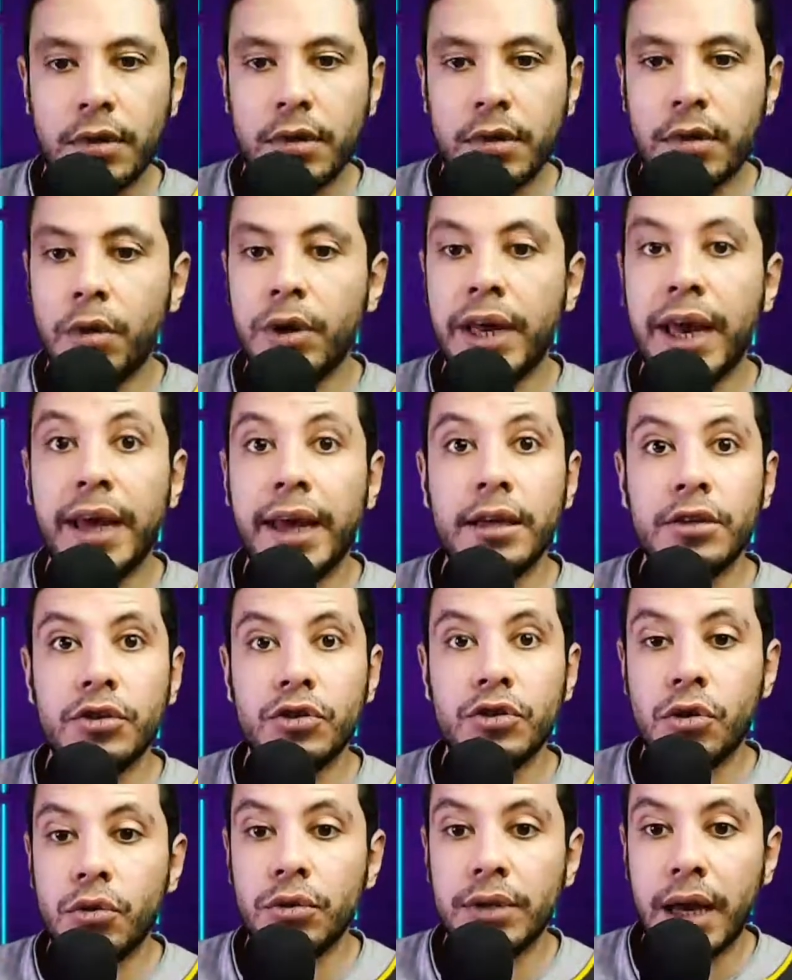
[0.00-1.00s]
Okay,
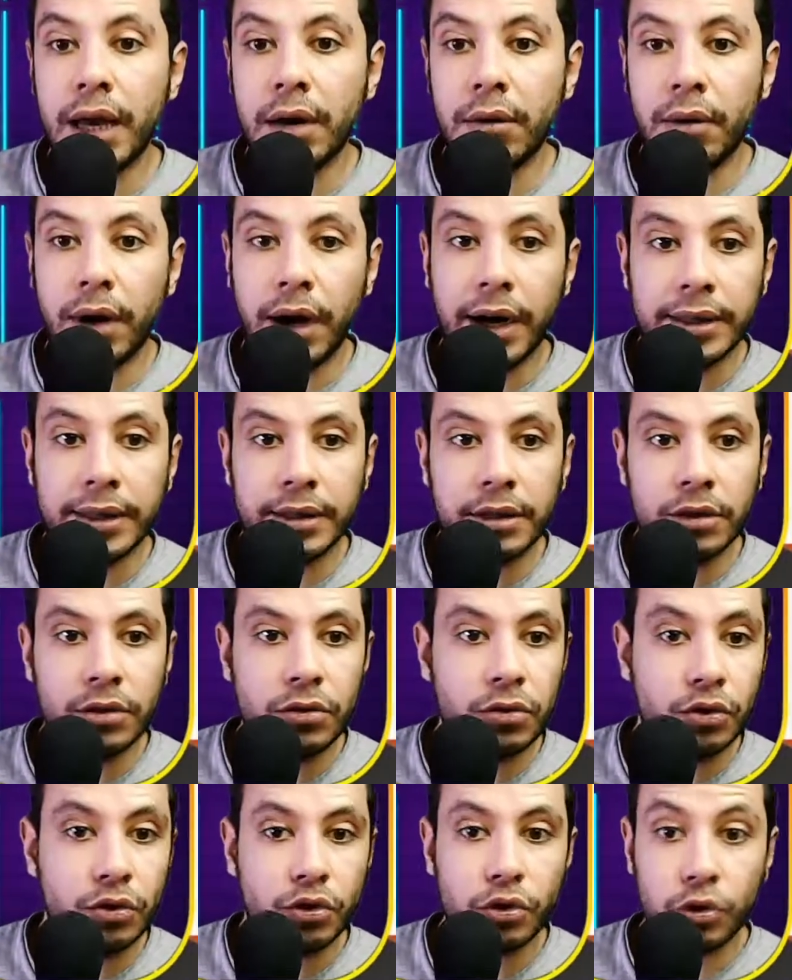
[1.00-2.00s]
so now I need
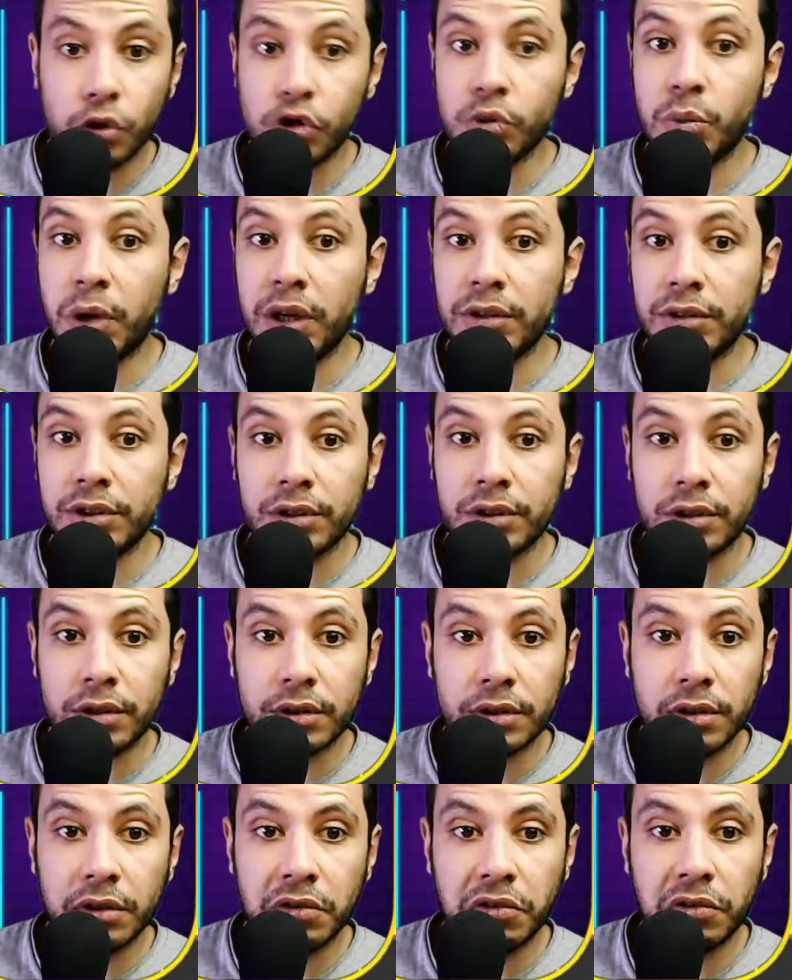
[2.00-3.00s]
to choose my
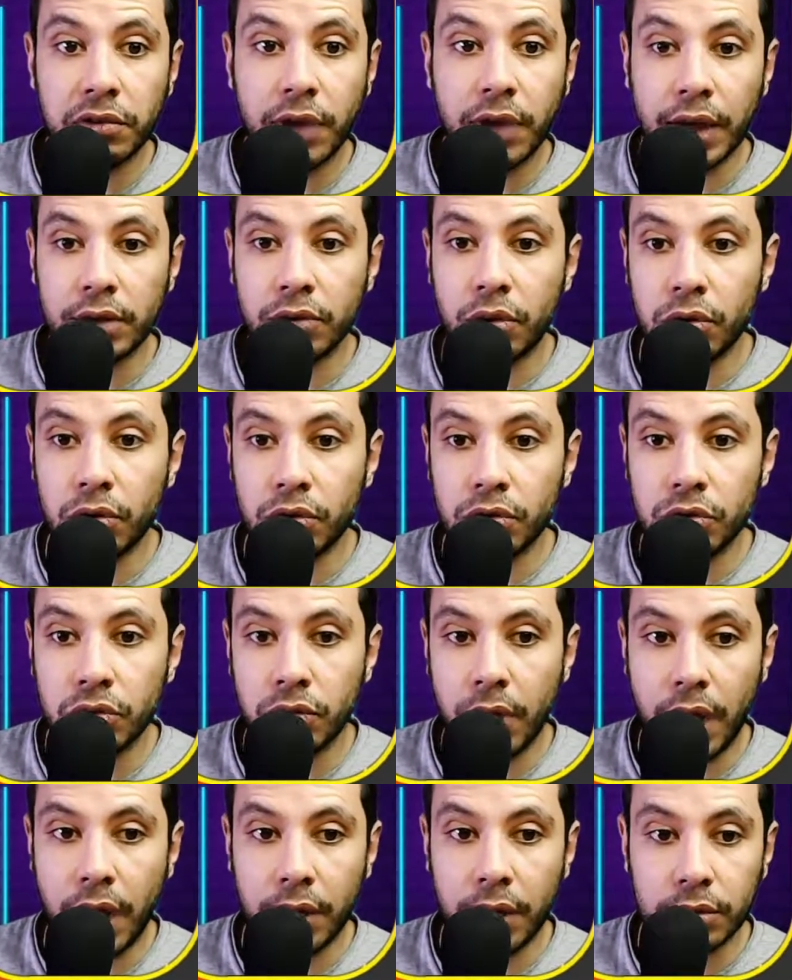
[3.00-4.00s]
return flight also.
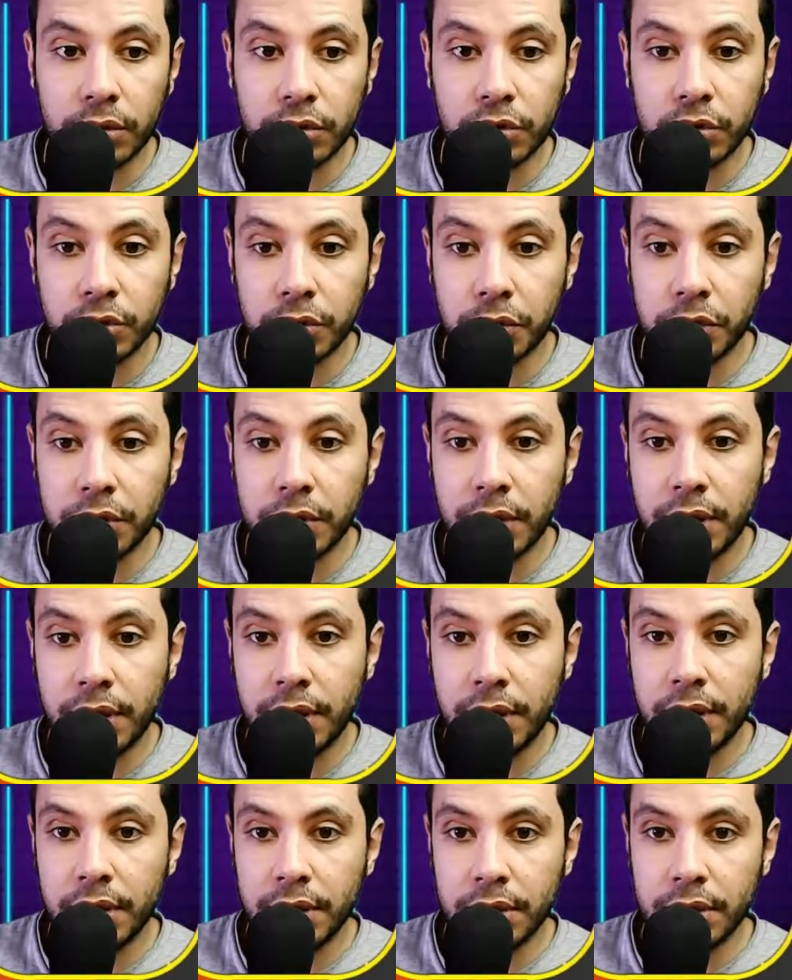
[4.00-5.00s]
I will choose
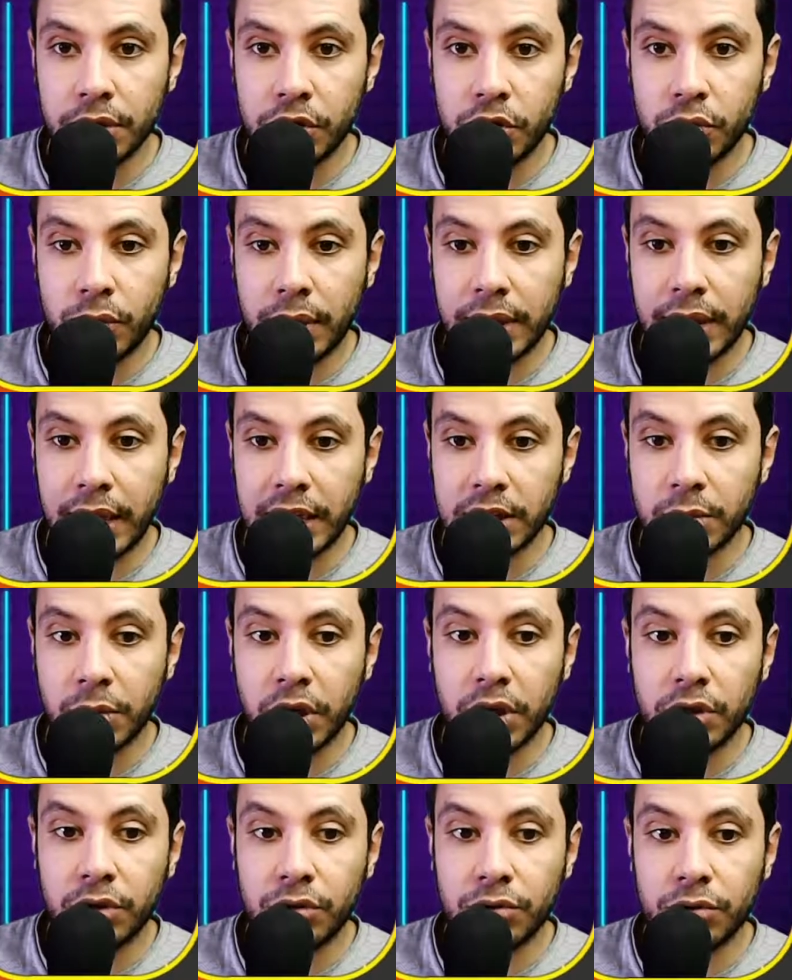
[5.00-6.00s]
this one as
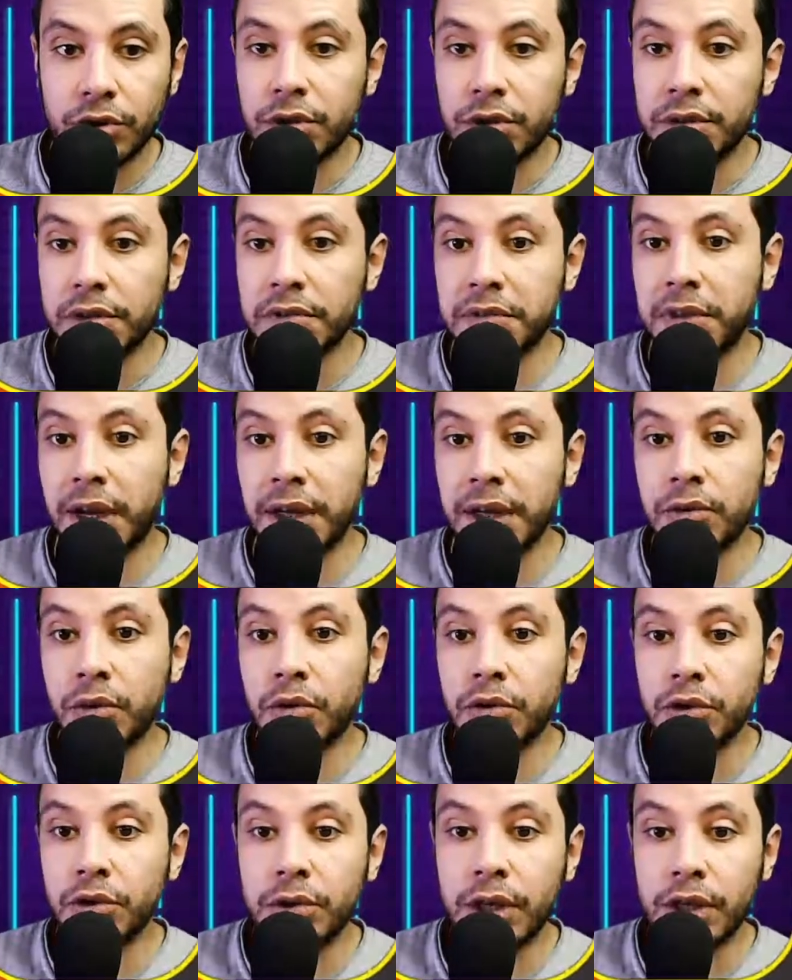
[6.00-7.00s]
my return flight,
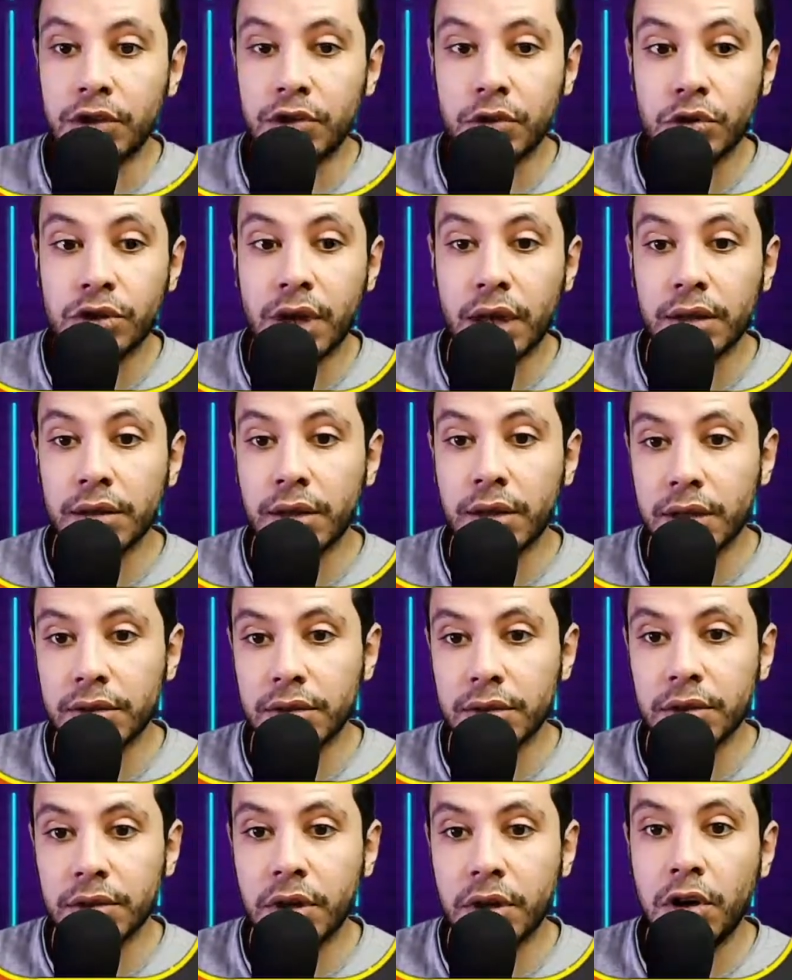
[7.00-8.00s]
or you can choose
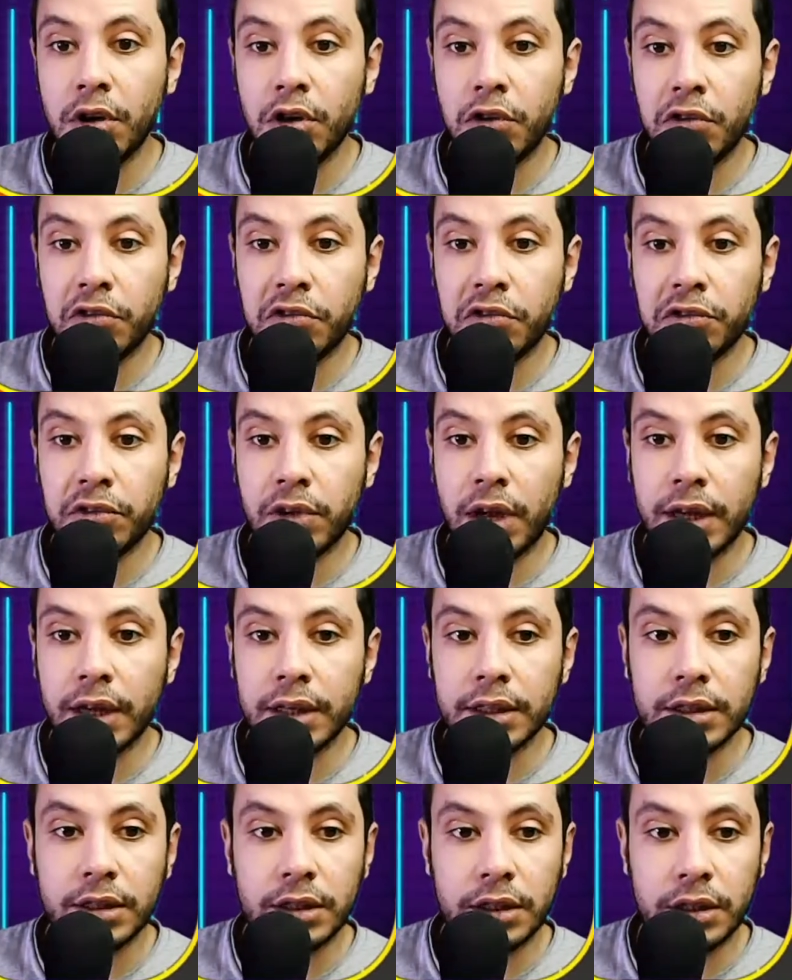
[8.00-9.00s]
another
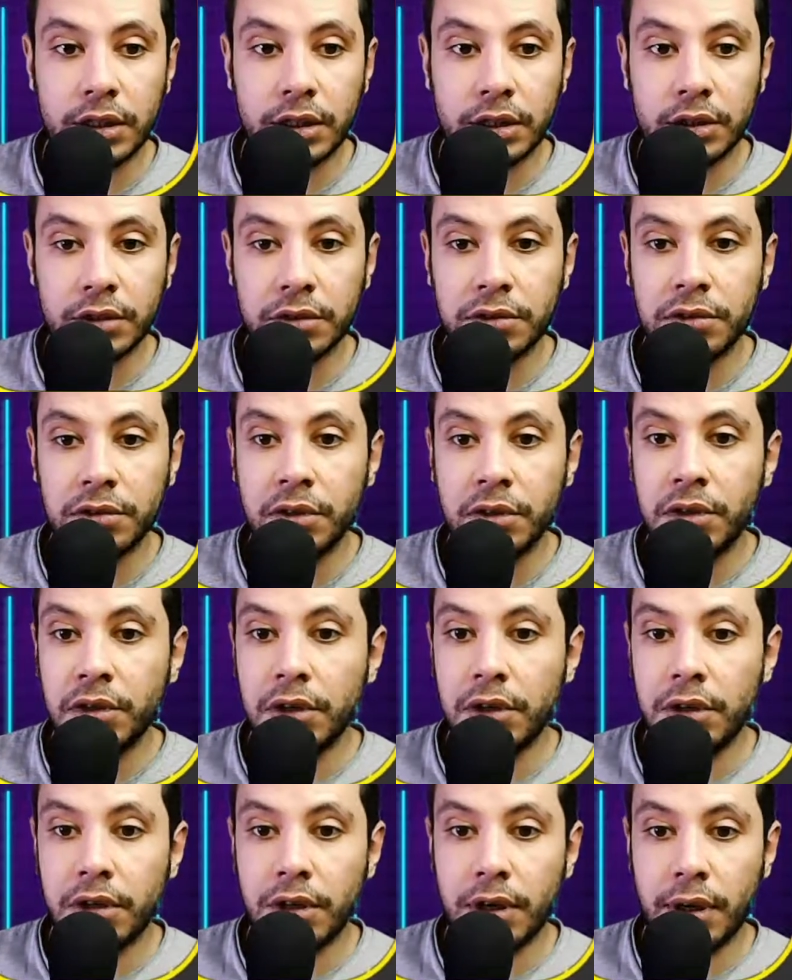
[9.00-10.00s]
flight here
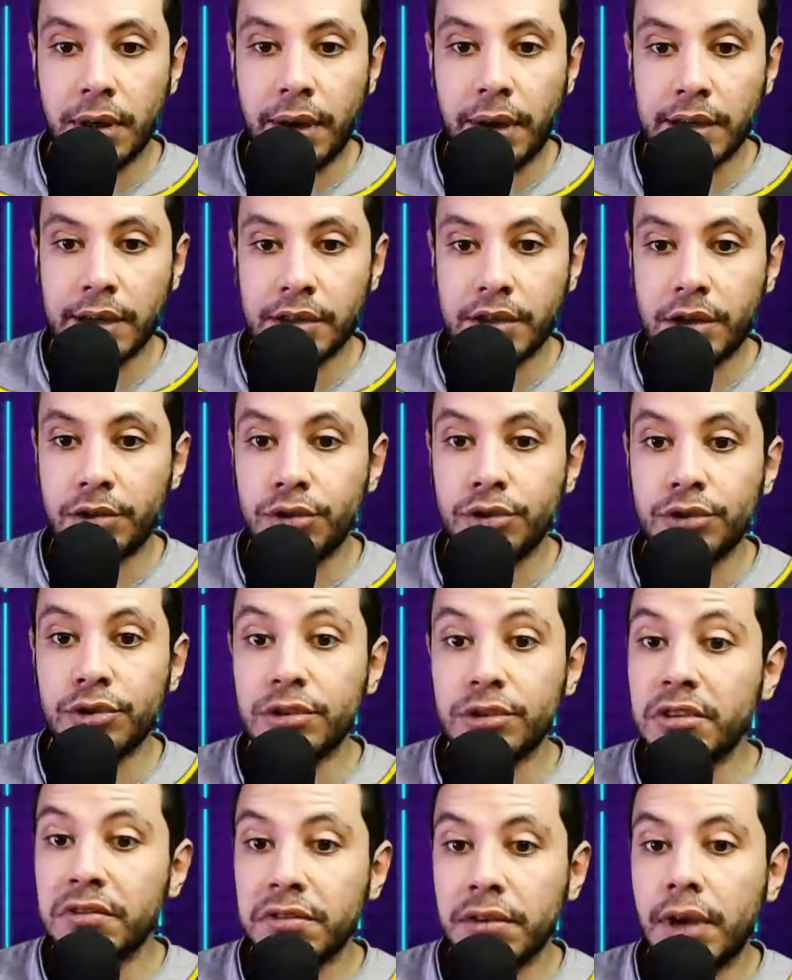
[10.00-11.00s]
as a
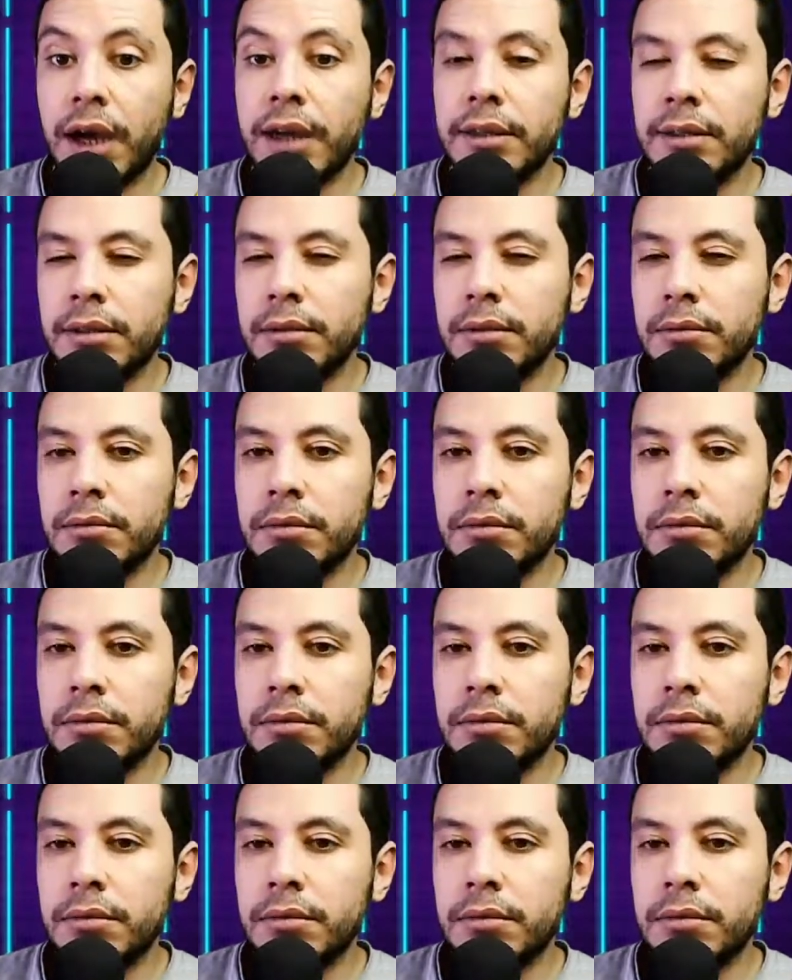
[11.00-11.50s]
return flight.